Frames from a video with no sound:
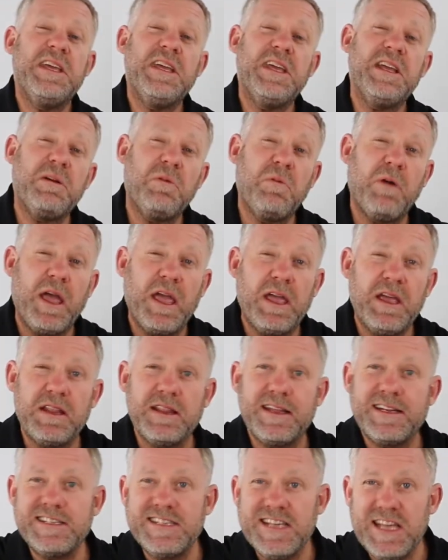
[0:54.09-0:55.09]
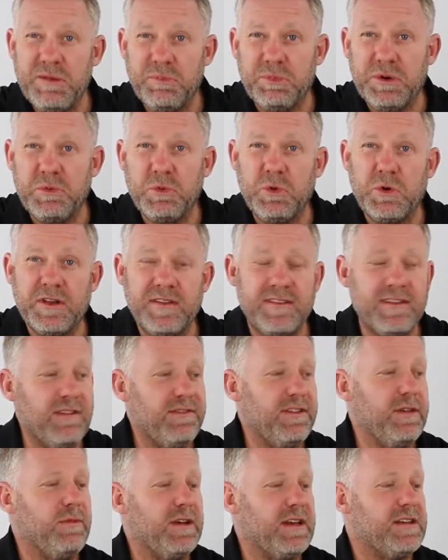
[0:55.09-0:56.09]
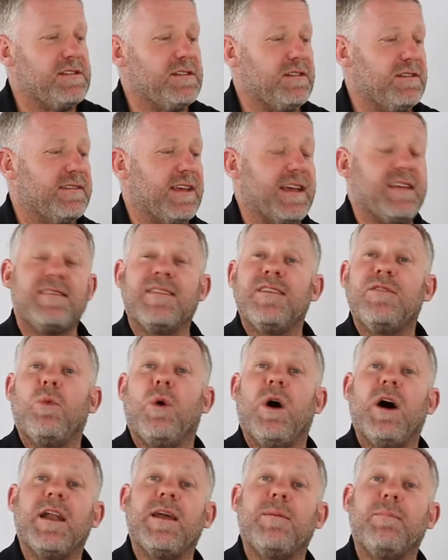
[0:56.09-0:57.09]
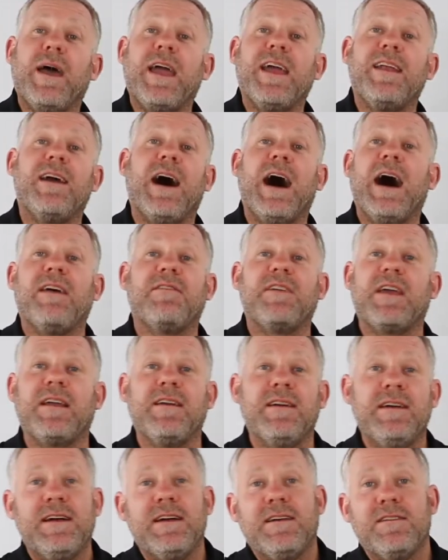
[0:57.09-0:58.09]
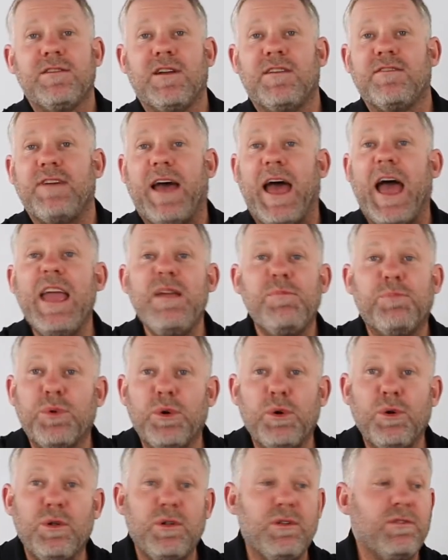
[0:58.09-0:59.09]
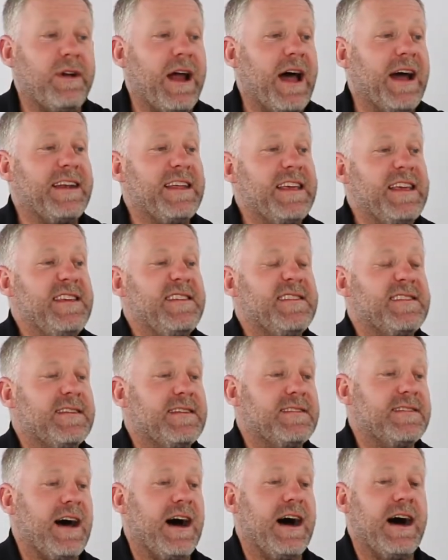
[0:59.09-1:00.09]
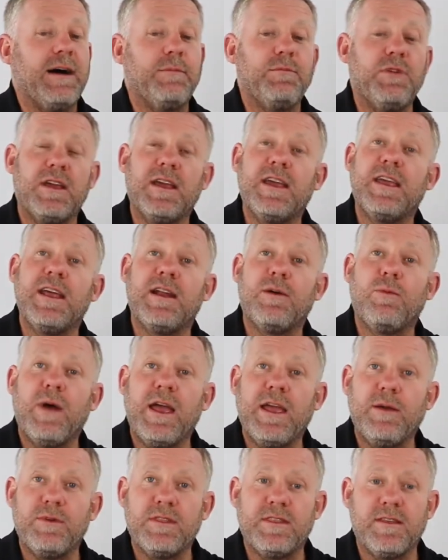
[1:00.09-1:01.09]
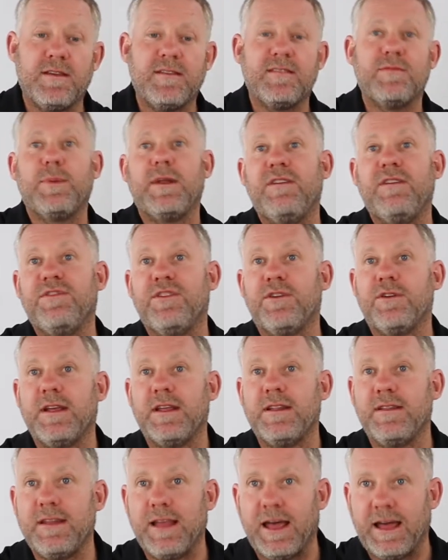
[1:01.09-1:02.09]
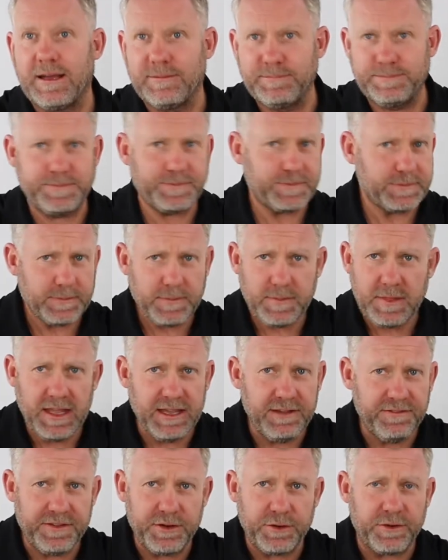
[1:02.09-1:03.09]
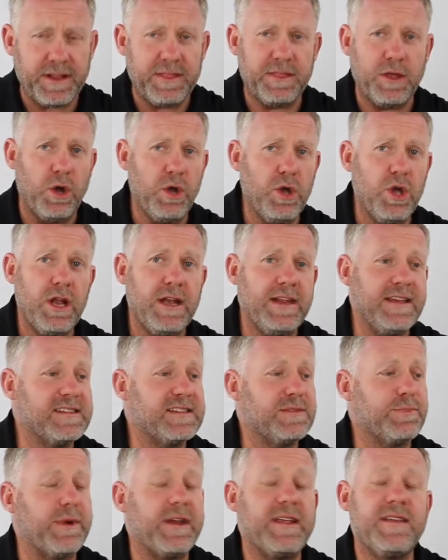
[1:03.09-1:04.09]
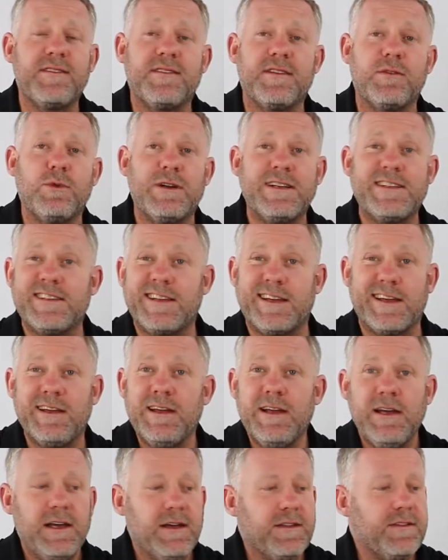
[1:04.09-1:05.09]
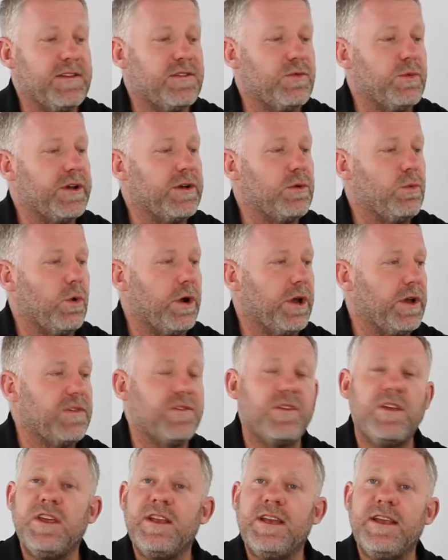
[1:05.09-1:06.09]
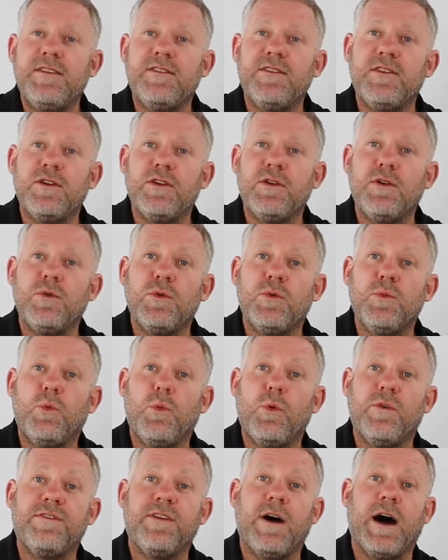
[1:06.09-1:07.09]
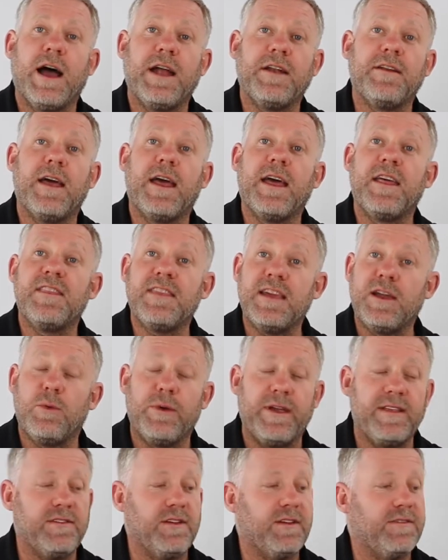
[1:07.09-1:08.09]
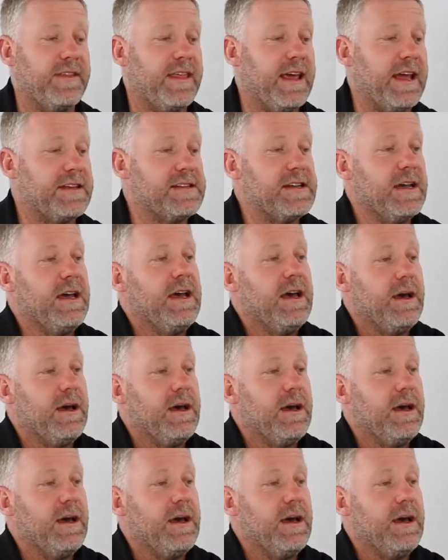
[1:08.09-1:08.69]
Get away in the temperate water. So if you were to do, say, Sodwana Bay diving, sort of April around Easter time, you could get away with this. But you're in the early springs and winter, this wouldn't work. So you need to find a thicker wetsuit for that.